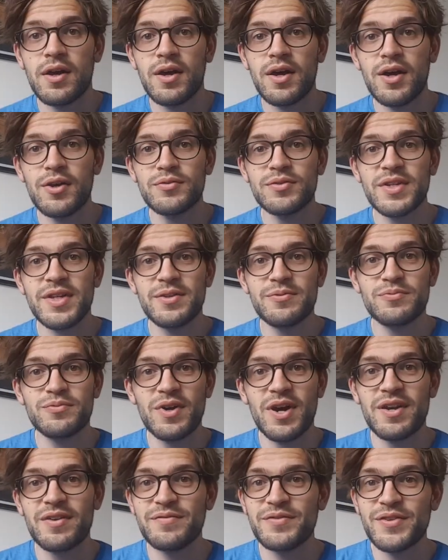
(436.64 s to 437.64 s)
Only
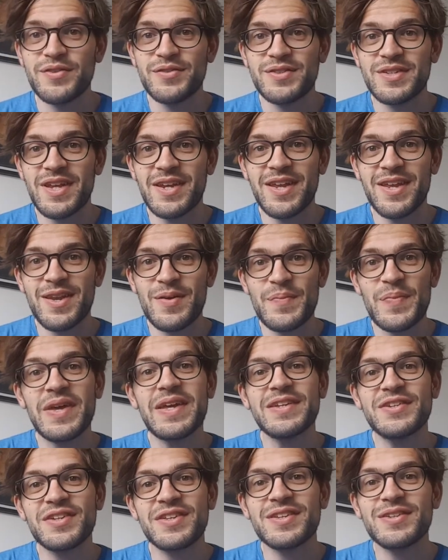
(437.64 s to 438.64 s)
one of you sent in a
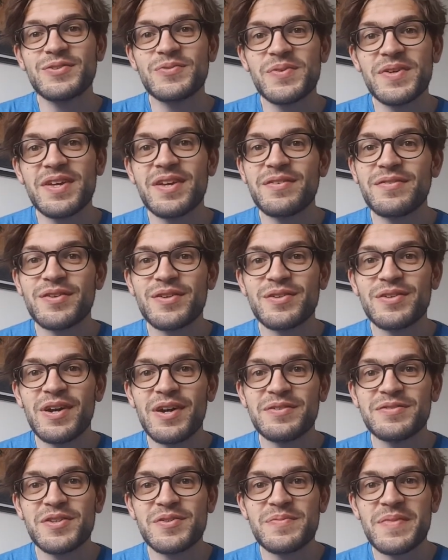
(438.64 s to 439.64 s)
picture this week of the
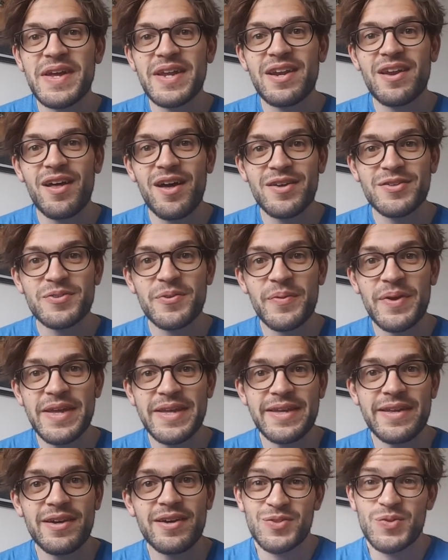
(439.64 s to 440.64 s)
craft you made last
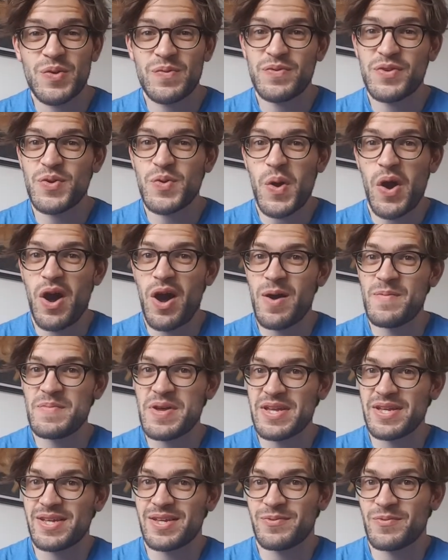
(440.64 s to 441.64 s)
week. So if you are
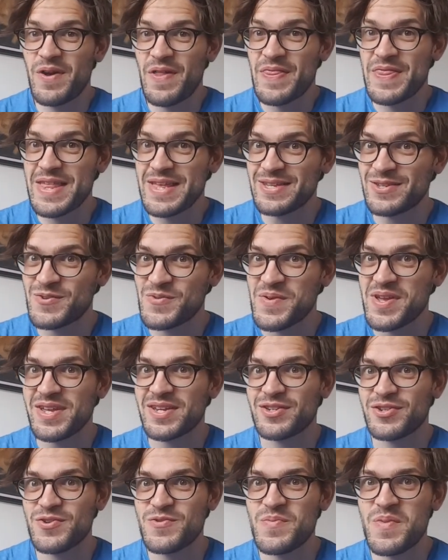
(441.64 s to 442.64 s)
making one this
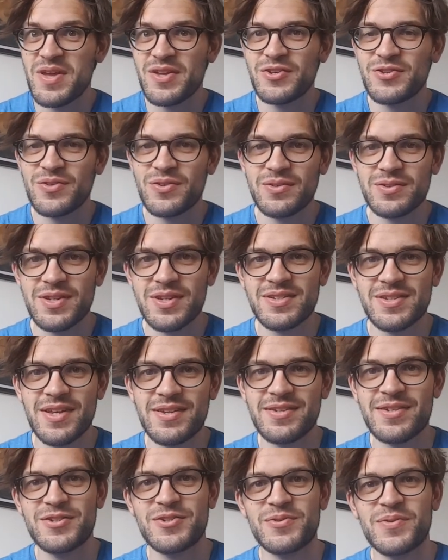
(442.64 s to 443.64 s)
week, do make sure to
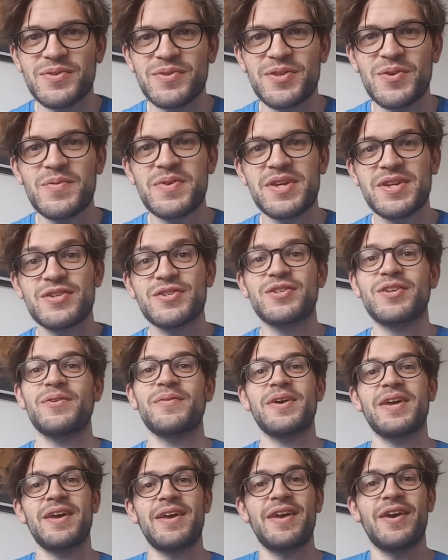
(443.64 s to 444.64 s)
send it to us so we can show
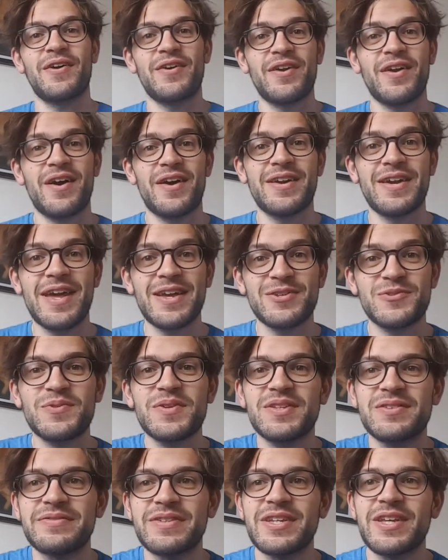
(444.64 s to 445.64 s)
it on our next
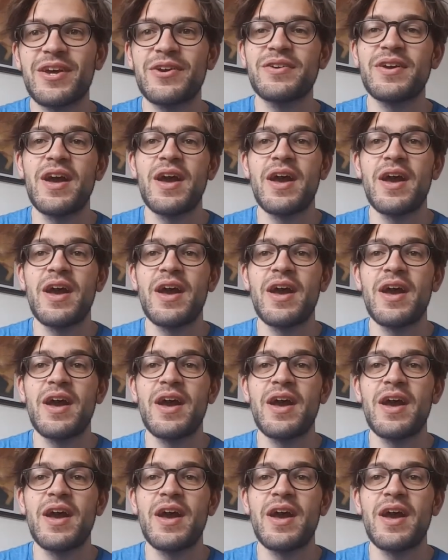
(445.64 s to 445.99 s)
week's video.